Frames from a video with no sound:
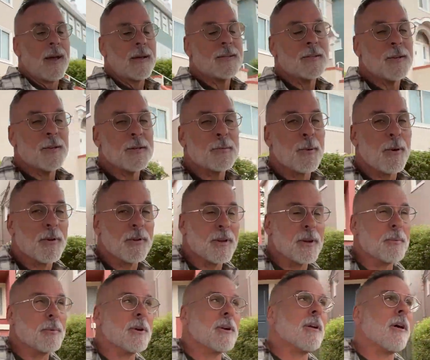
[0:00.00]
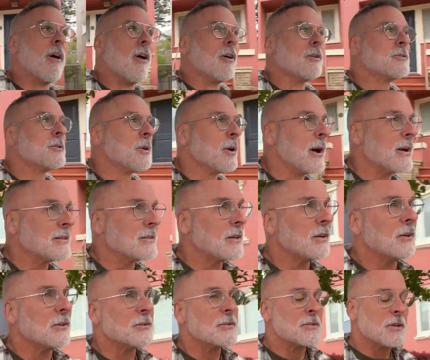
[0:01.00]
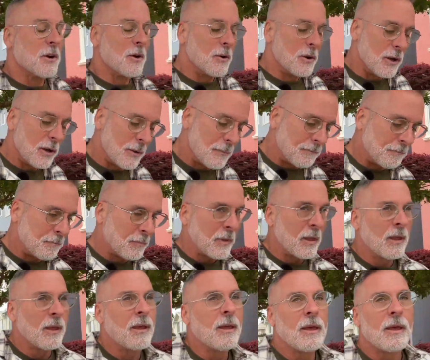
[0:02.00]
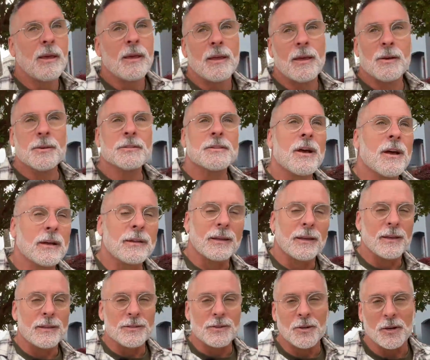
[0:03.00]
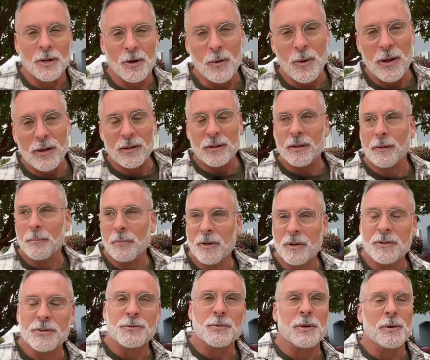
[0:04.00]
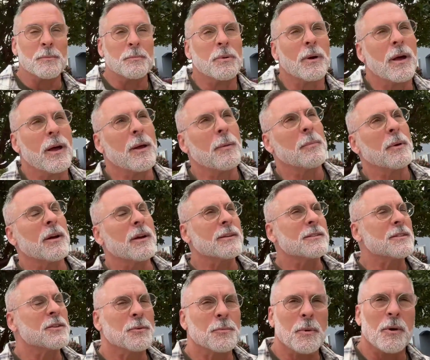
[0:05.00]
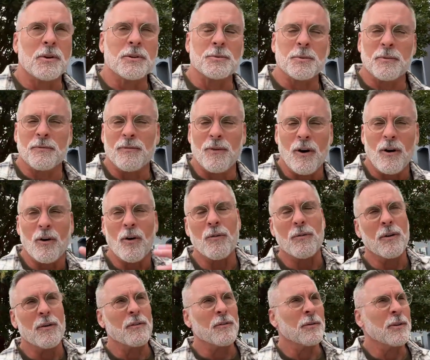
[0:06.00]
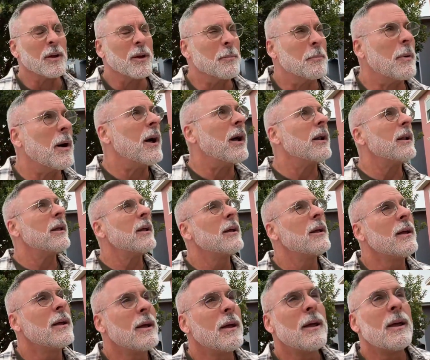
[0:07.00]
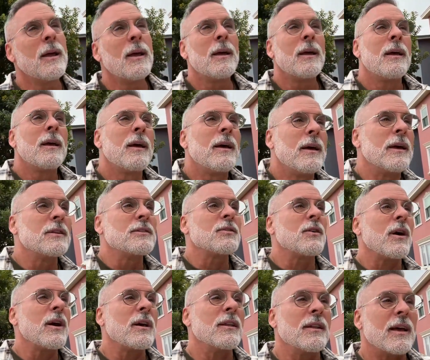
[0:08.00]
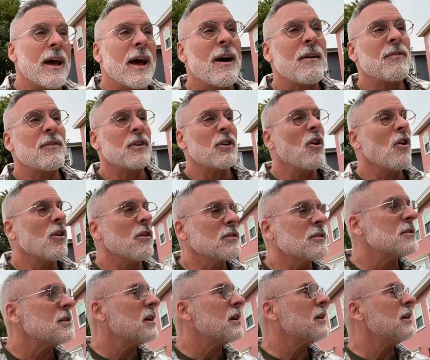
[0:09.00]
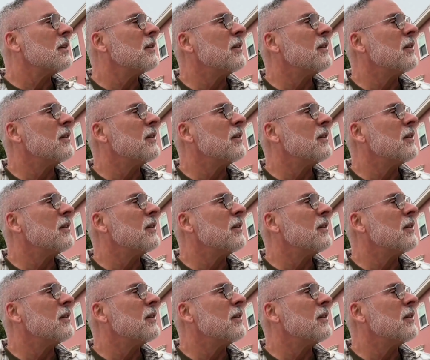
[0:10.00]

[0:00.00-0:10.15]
And so this part of the neighborhood also has hills. So it's not like the kids are going to go out in the middle of the street and play because their balls would fall over everything. But it's great. And they have the yards.